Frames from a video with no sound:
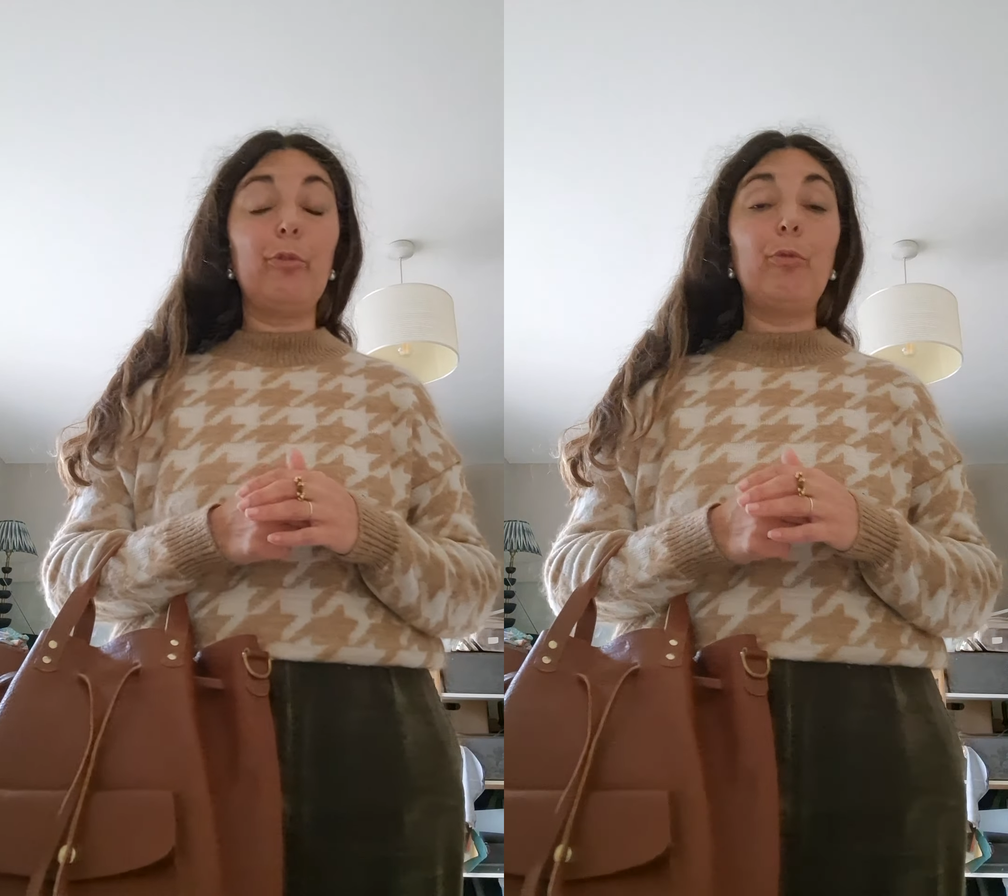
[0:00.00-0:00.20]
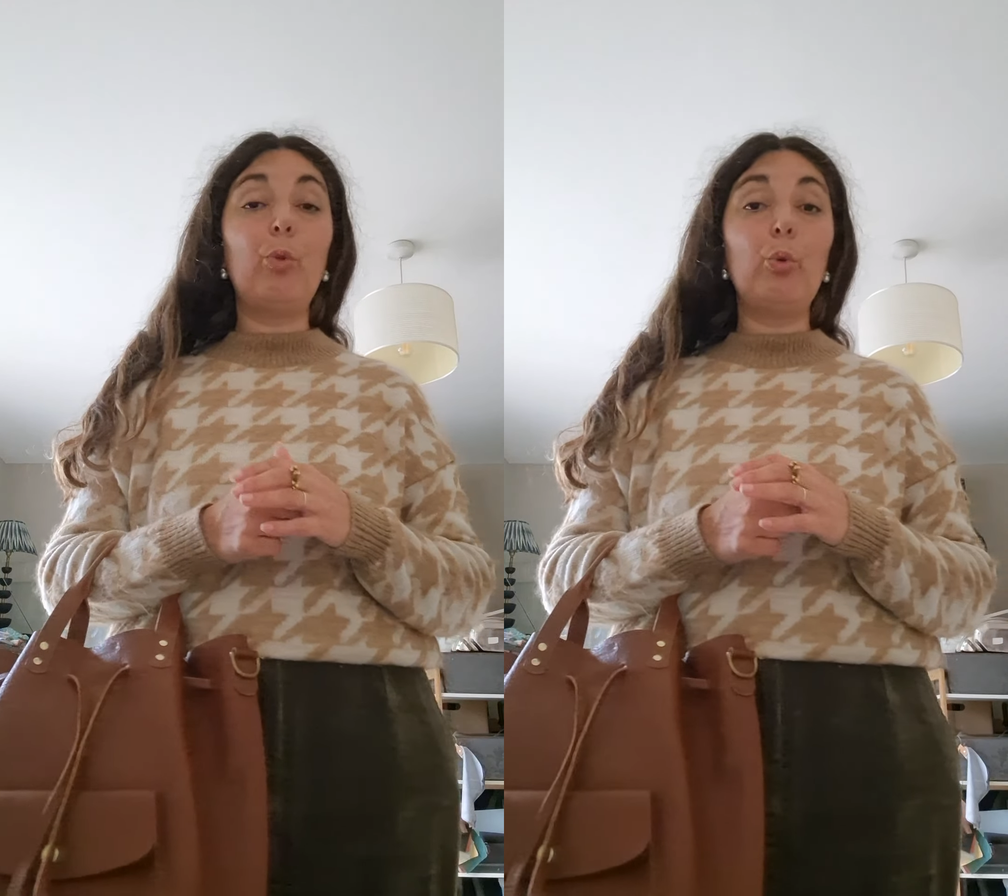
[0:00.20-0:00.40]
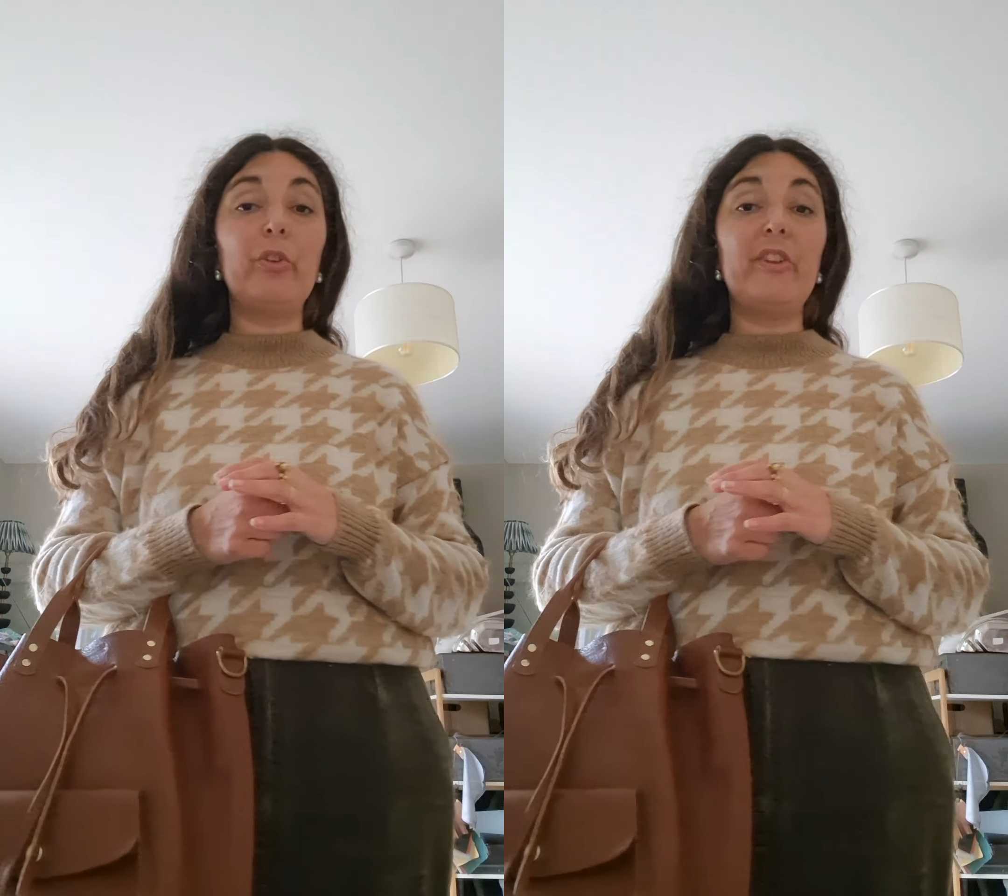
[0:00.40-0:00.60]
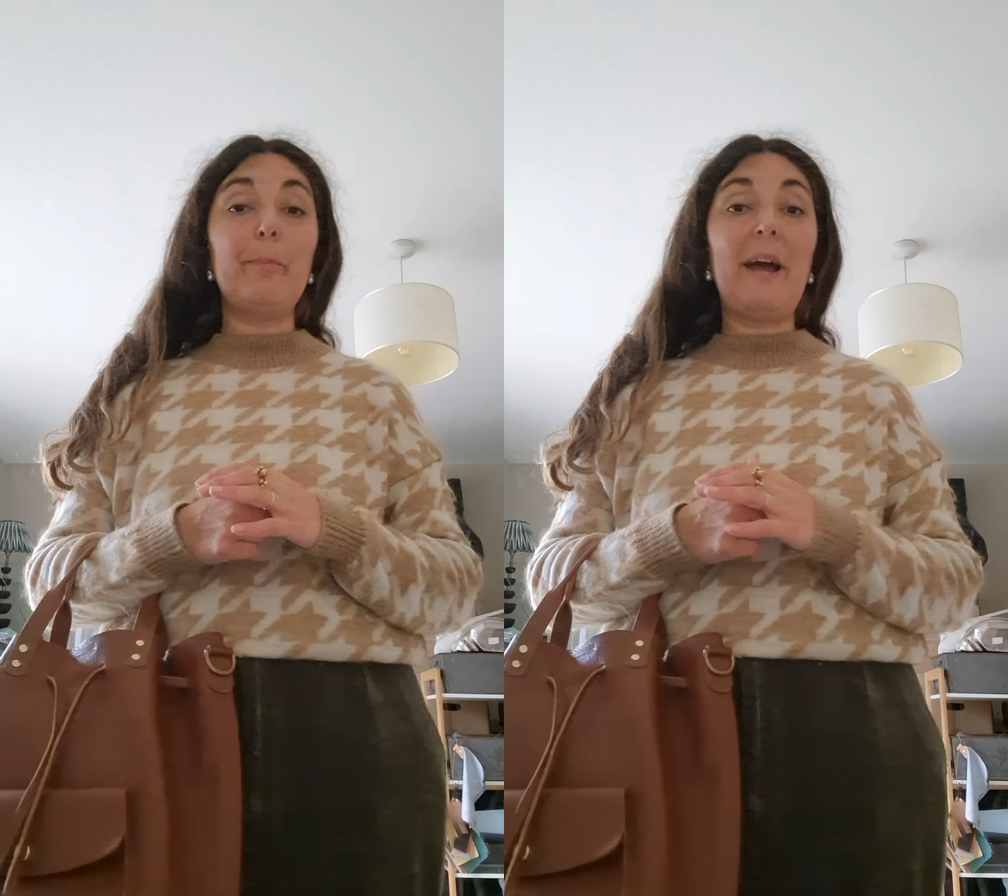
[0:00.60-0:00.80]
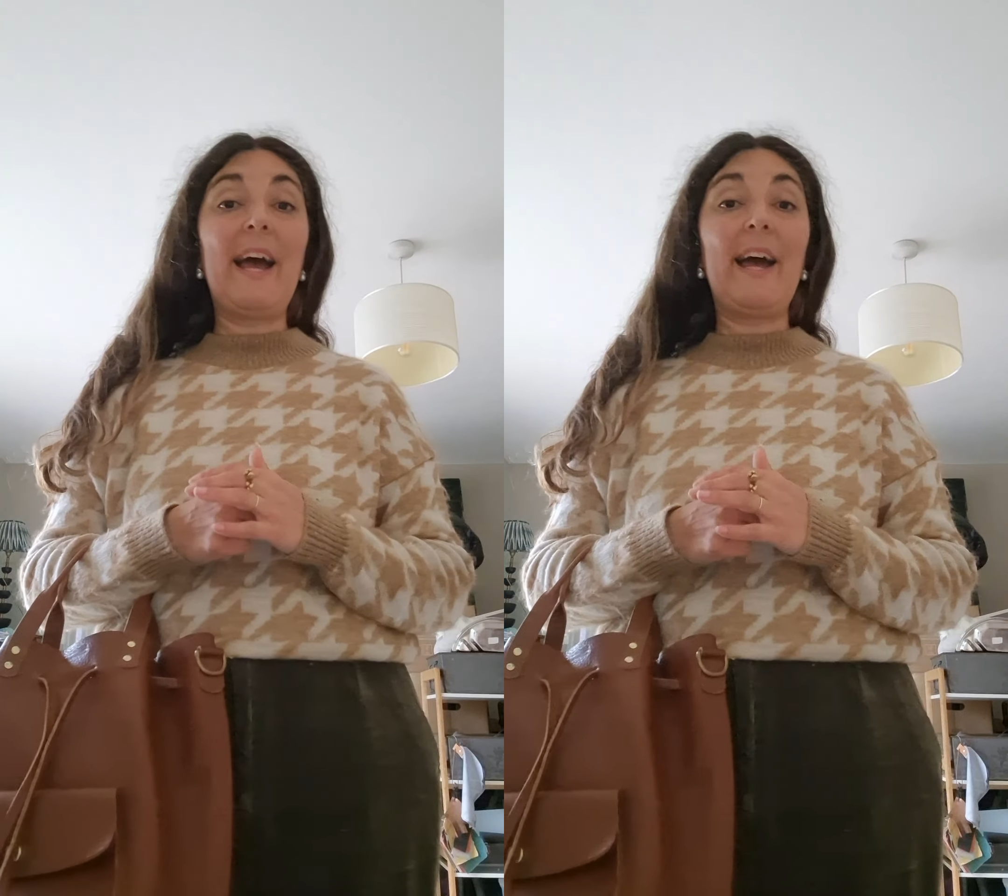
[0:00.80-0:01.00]

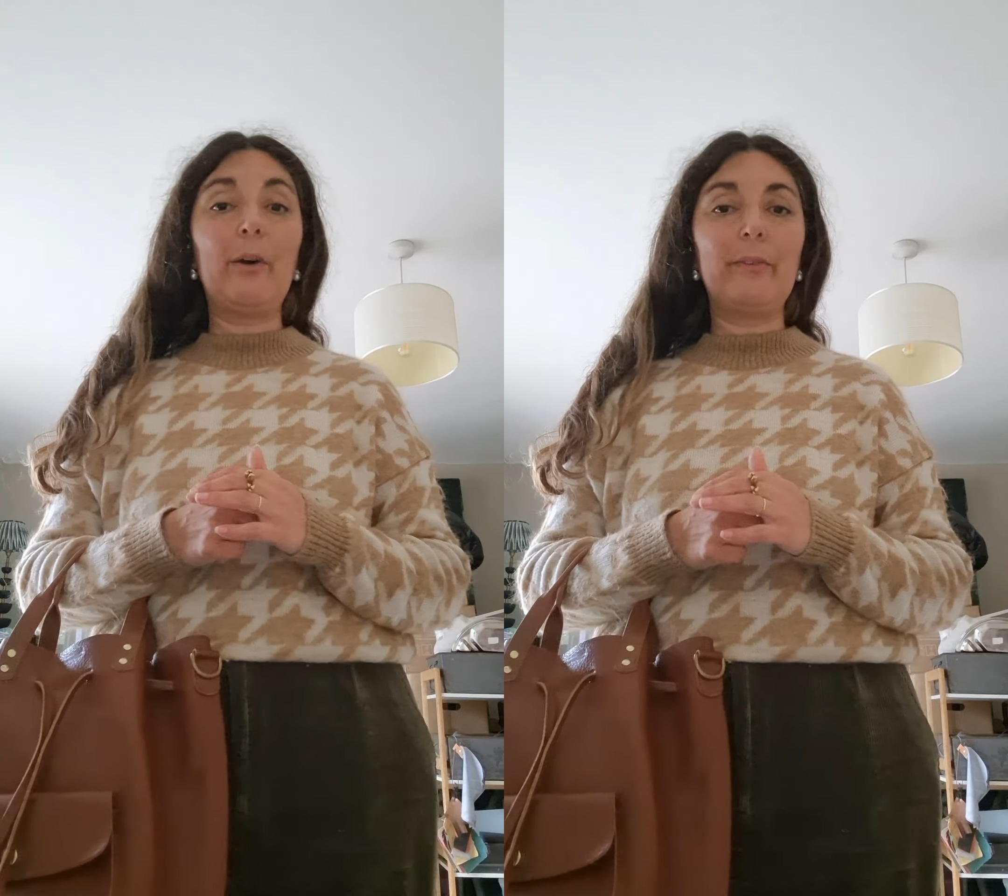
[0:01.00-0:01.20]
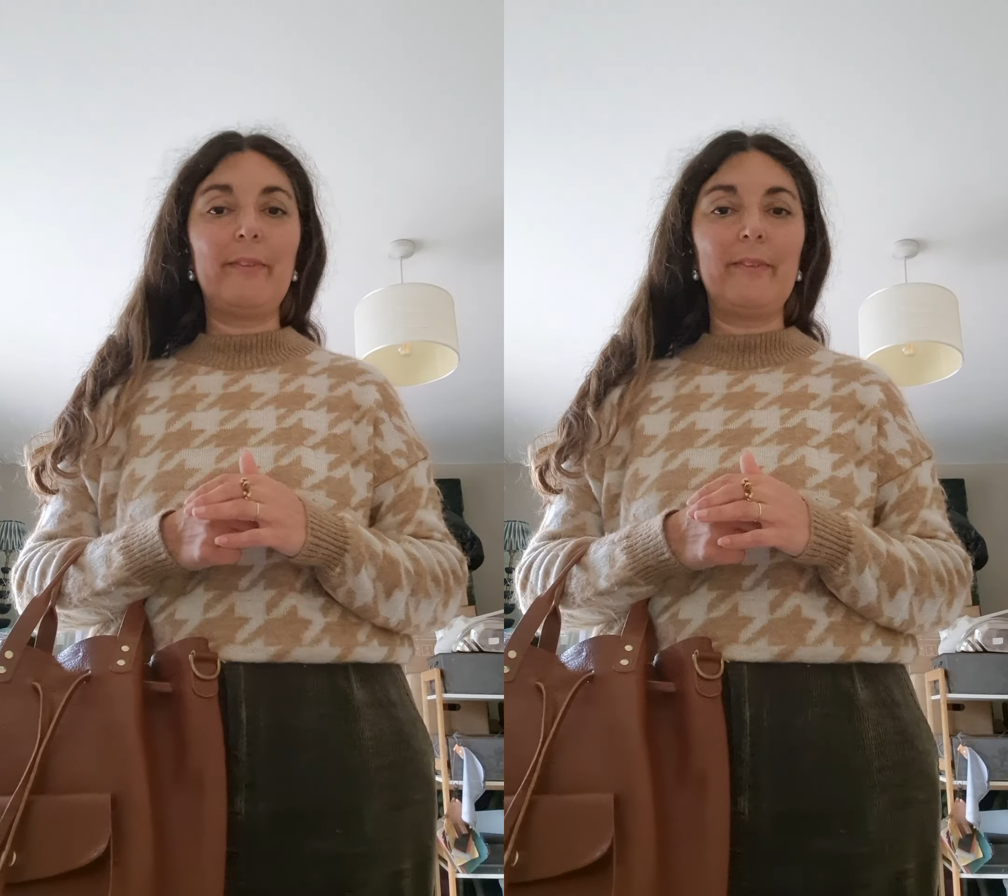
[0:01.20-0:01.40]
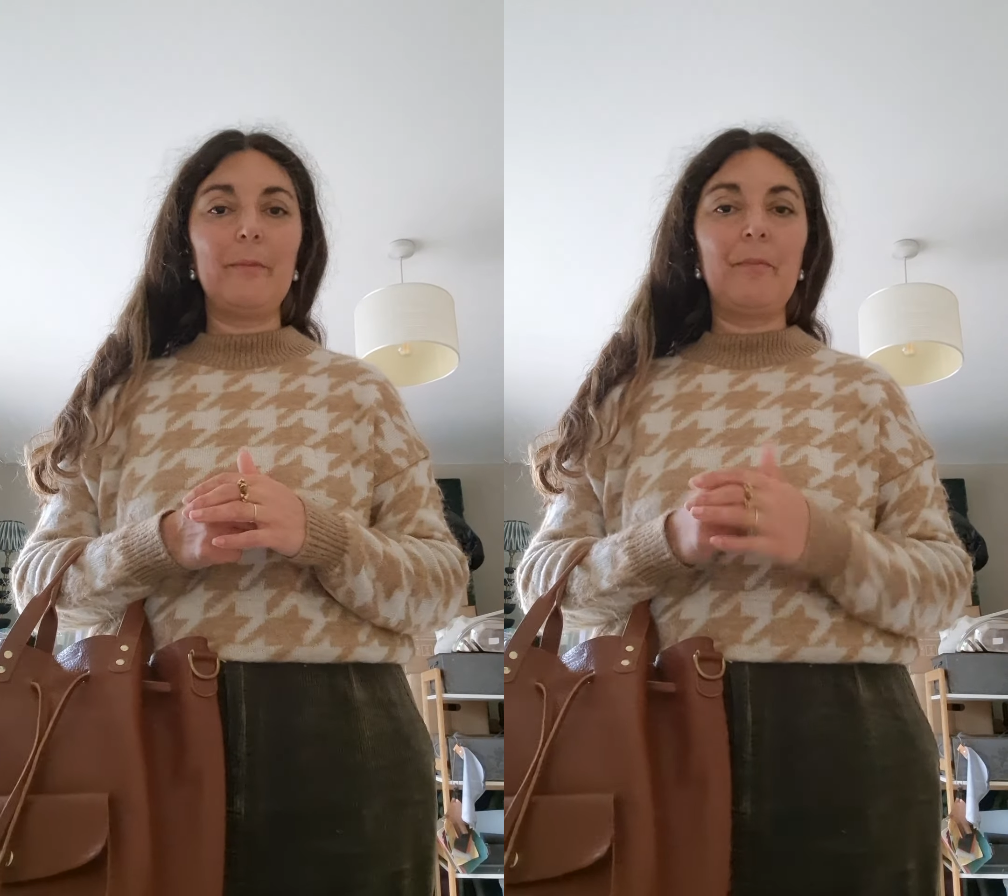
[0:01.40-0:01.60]
£40.